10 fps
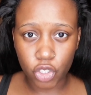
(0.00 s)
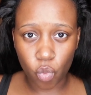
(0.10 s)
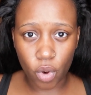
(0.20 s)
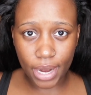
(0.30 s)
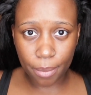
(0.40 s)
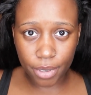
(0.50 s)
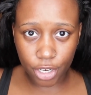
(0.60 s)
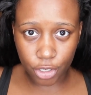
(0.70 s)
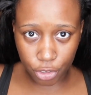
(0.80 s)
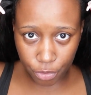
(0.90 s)
So what I'm
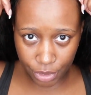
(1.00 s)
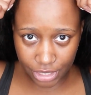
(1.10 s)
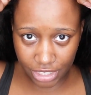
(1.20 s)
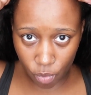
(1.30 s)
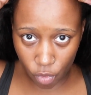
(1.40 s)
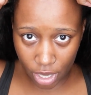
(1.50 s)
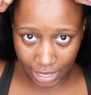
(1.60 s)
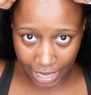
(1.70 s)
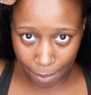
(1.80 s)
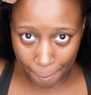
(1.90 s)
gonna do is
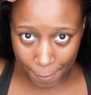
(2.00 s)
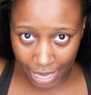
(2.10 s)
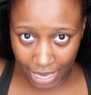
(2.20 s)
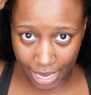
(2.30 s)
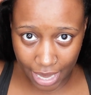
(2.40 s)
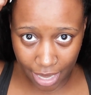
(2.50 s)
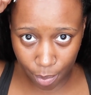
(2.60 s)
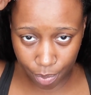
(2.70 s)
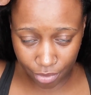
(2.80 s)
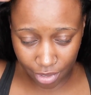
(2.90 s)
somewhat like pick it
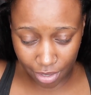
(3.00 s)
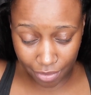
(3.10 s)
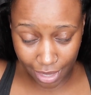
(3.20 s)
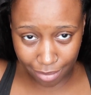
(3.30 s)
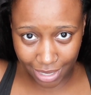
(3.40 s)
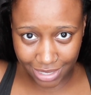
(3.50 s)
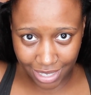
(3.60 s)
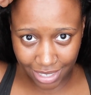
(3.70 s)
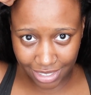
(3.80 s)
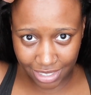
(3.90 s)
up, if that makes
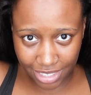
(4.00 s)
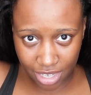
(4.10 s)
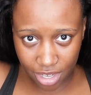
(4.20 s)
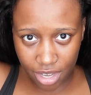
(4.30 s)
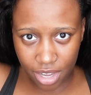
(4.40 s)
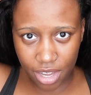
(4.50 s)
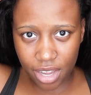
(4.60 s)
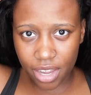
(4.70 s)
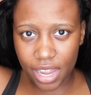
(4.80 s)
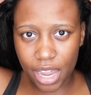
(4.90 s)
sense,
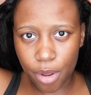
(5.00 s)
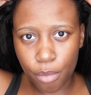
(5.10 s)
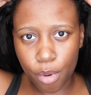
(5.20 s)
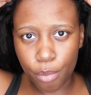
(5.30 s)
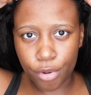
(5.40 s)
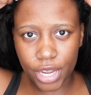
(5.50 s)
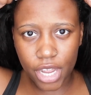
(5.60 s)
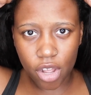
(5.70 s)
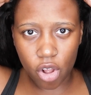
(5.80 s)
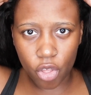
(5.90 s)
and bring
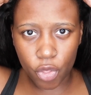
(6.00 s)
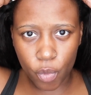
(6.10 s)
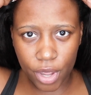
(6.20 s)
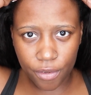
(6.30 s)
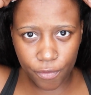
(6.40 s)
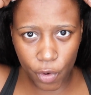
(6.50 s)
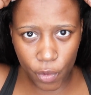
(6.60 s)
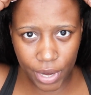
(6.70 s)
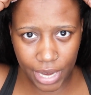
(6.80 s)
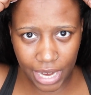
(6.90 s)
it all the way
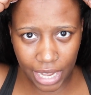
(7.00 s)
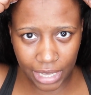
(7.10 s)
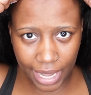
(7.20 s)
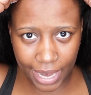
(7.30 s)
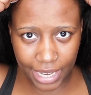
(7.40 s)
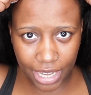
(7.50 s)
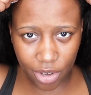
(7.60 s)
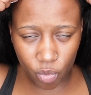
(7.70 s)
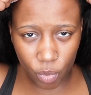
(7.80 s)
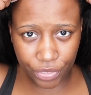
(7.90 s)
forward and align
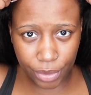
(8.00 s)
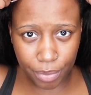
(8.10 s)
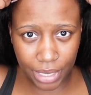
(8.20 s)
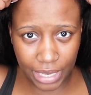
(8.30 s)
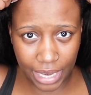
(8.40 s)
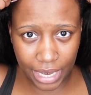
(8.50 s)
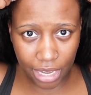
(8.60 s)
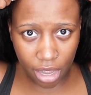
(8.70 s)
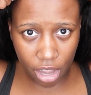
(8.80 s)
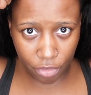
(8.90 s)
it with the
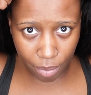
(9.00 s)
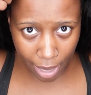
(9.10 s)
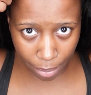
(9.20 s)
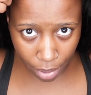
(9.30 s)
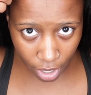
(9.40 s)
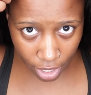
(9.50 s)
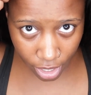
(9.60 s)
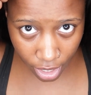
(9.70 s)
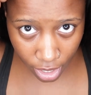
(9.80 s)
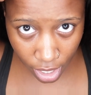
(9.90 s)
beginning of my
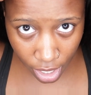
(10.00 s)
part.